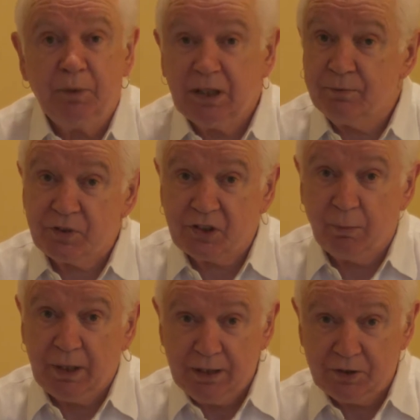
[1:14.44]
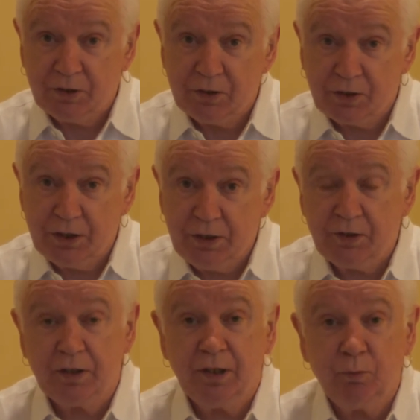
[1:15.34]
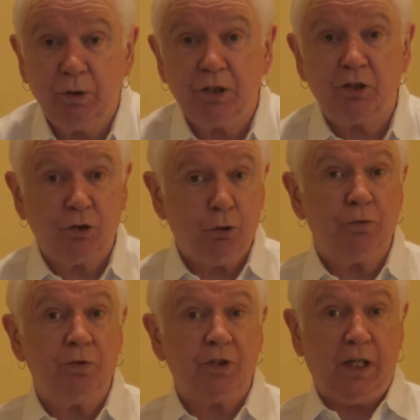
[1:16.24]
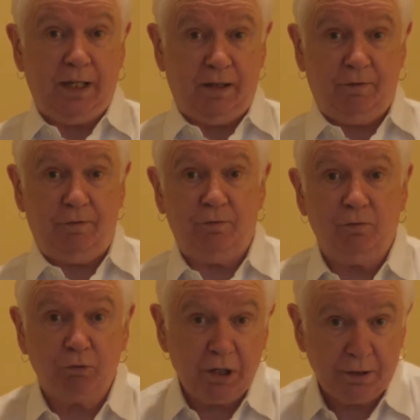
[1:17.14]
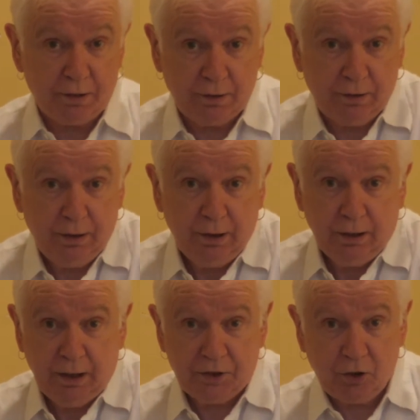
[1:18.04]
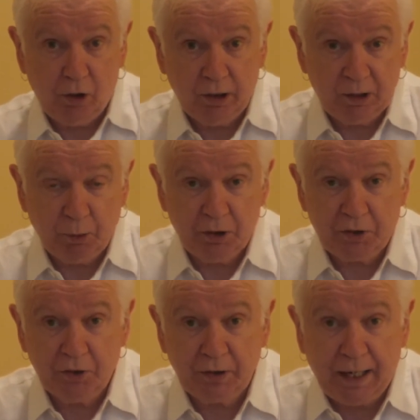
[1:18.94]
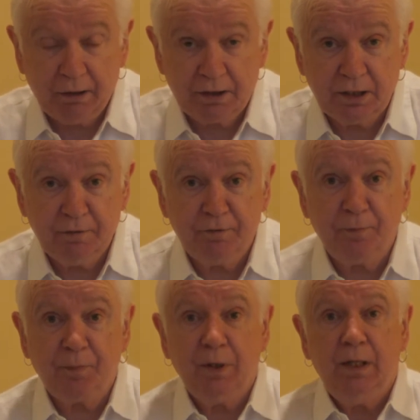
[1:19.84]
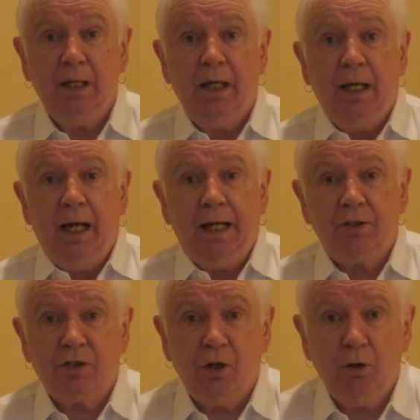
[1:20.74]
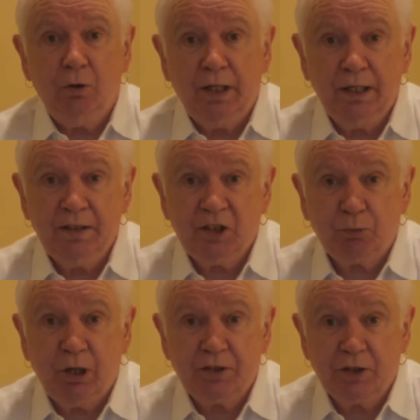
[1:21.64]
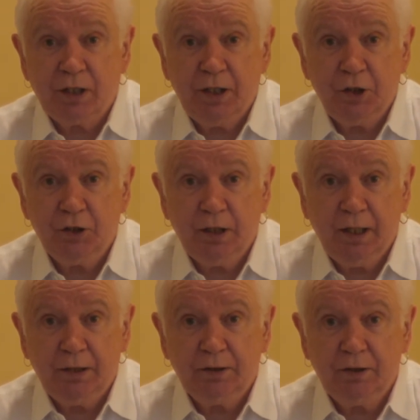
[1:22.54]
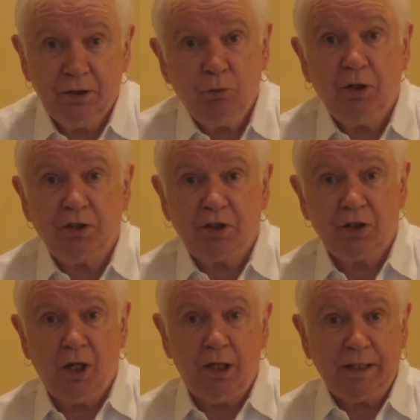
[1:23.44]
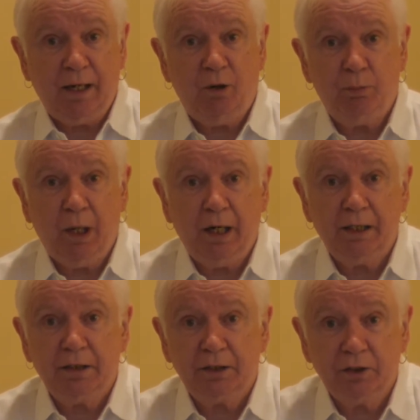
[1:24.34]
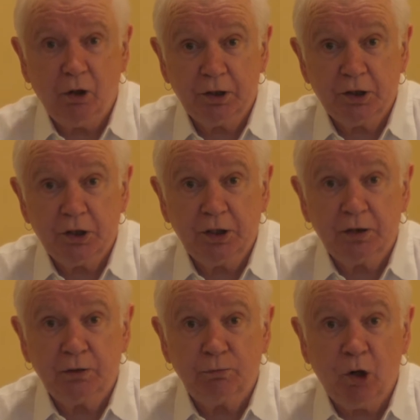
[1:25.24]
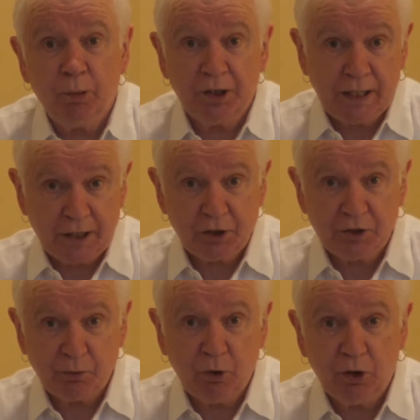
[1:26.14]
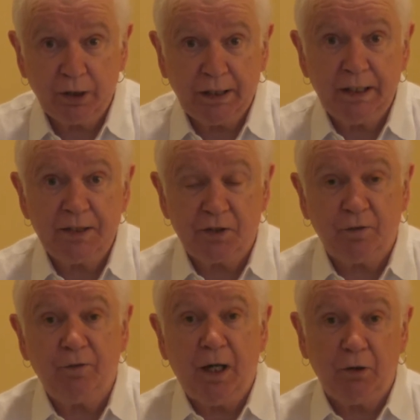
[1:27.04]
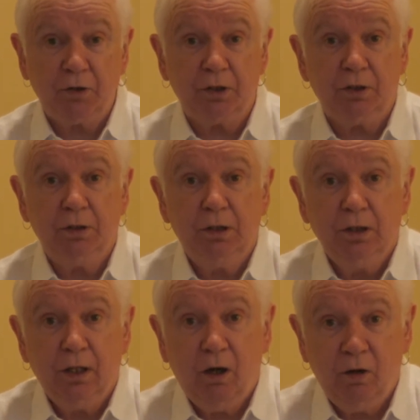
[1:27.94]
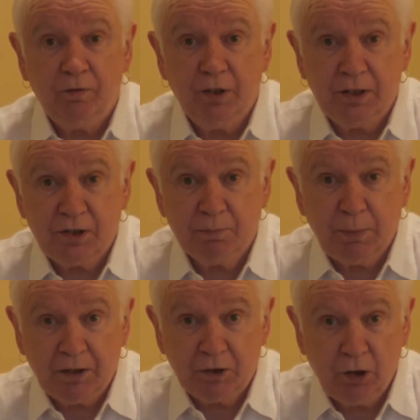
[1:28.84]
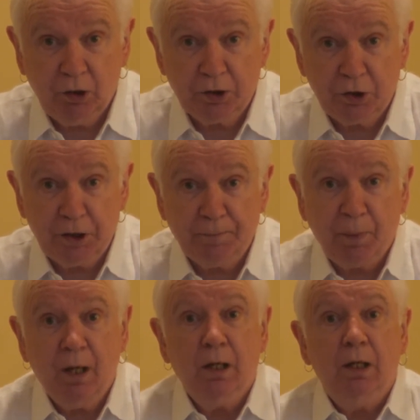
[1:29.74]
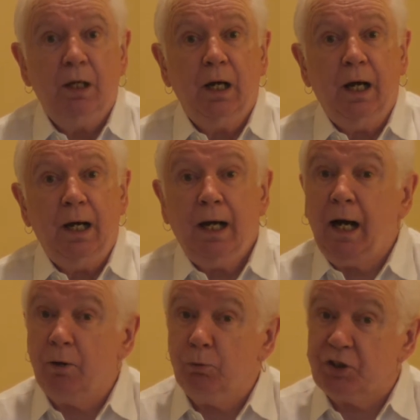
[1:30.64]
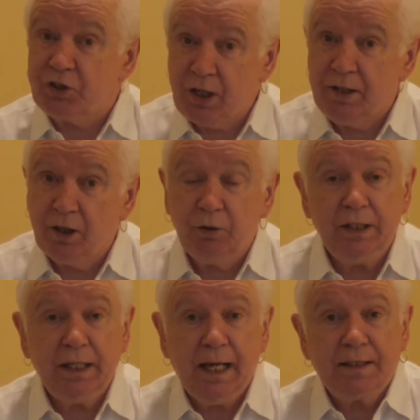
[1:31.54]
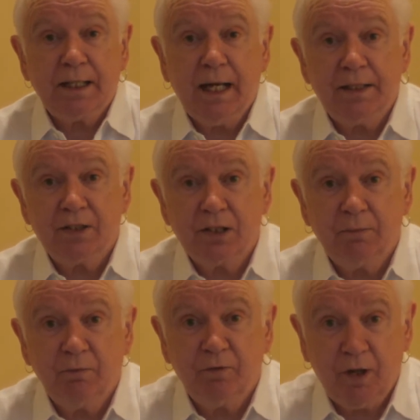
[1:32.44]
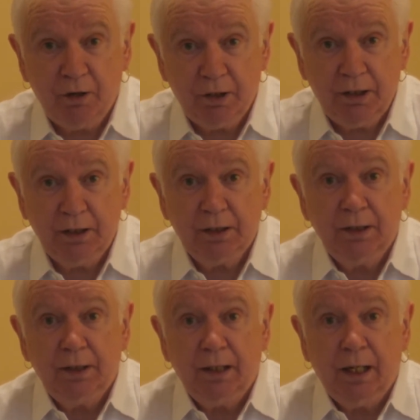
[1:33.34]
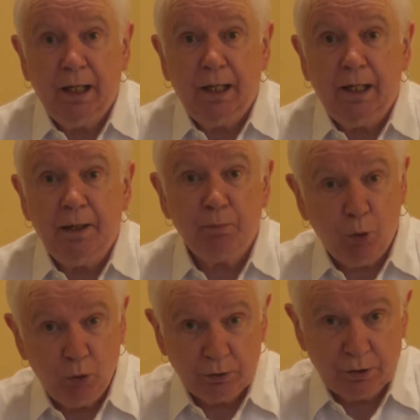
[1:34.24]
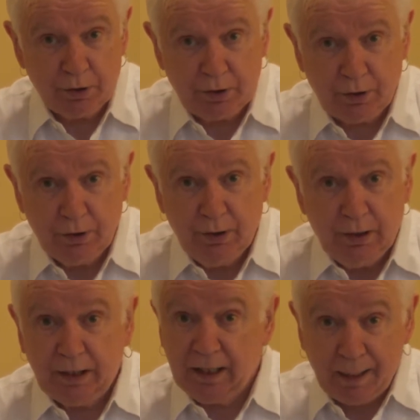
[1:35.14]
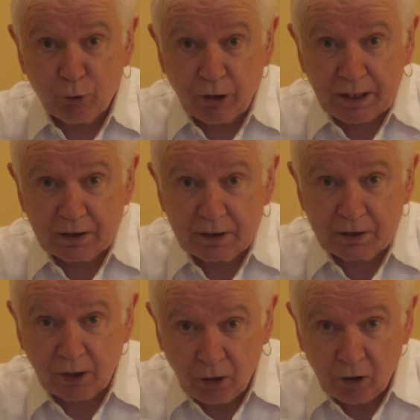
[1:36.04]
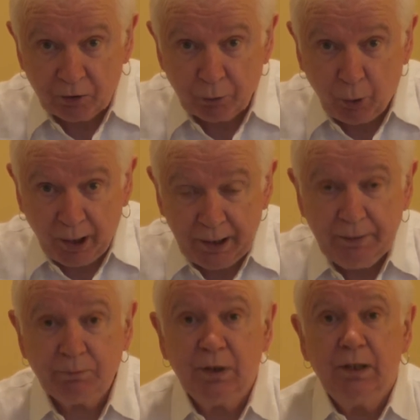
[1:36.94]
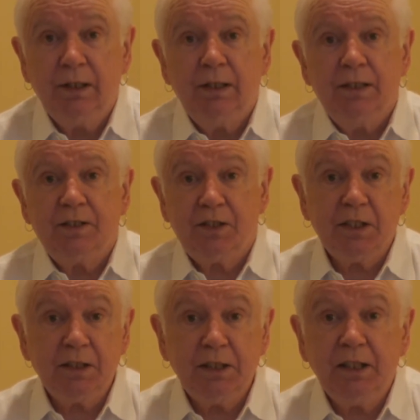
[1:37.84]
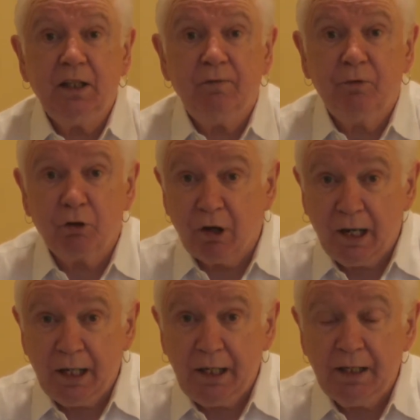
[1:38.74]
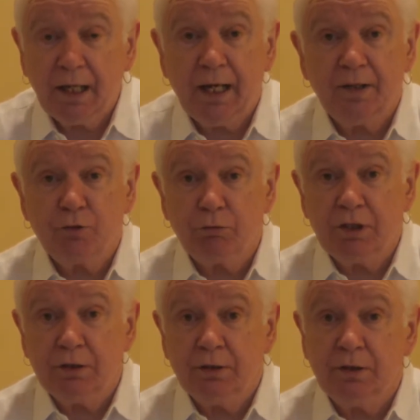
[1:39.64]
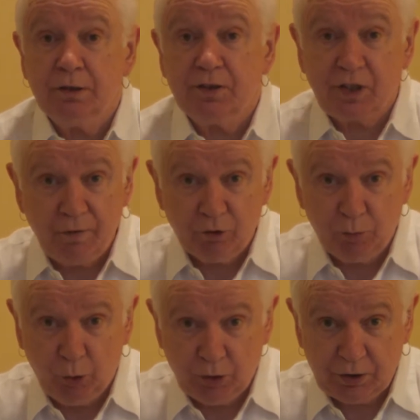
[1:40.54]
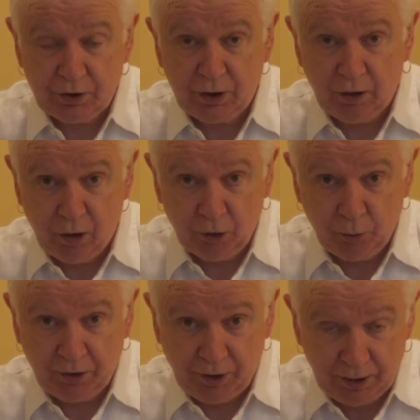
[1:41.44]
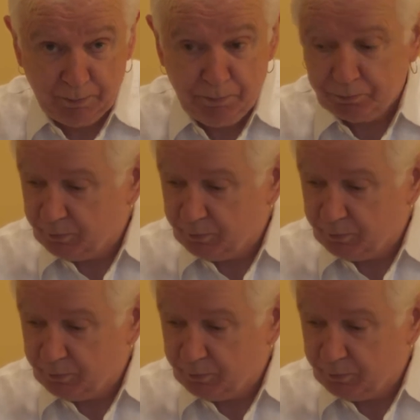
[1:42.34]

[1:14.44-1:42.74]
given some instances in which students have written a scholarly personal narrative. And so in this presentation, I did want to start out by acknowledging Robert Nash's work. He is the founder of this methodology. I would say, though, he has had some very important collaborators along the way. Sidnee Viray has written several books along with him.